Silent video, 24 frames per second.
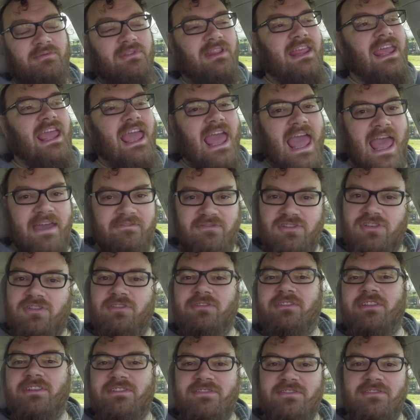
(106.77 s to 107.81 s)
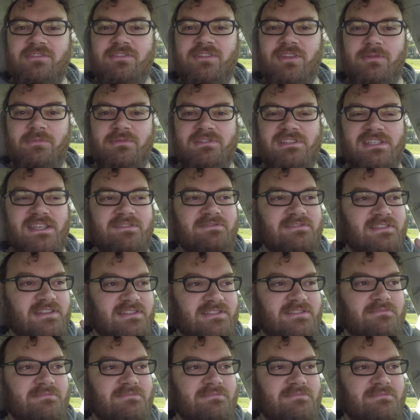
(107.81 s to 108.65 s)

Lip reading: They have a traditional Cuban sandwich that's